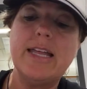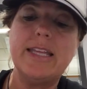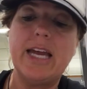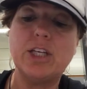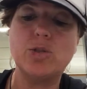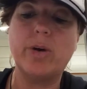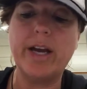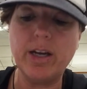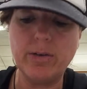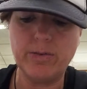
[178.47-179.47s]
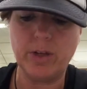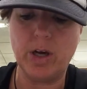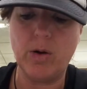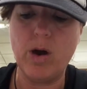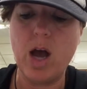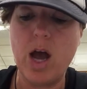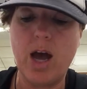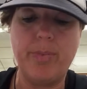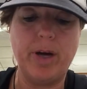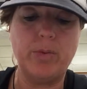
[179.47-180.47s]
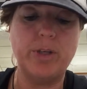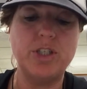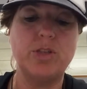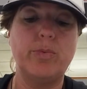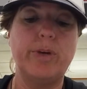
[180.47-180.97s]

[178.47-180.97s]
The actual airflow upon which the